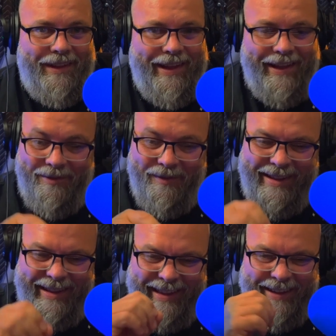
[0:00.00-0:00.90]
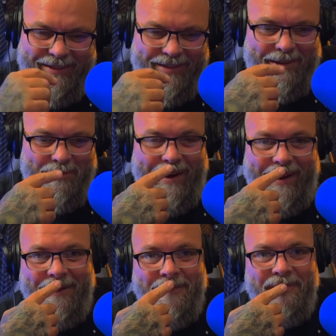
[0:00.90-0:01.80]
like, man, that thing's really bright.
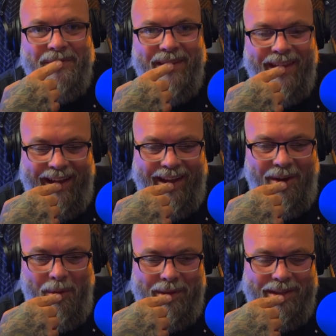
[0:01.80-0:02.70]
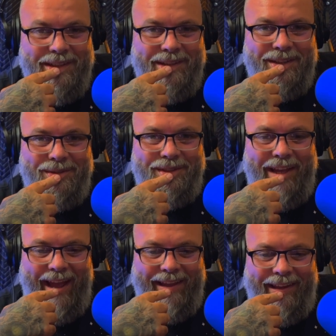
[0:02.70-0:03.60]
I hope it doesn't look too
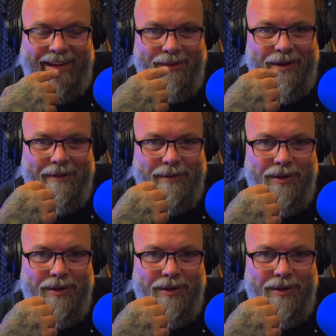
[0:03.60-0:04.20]
tacky or whatever.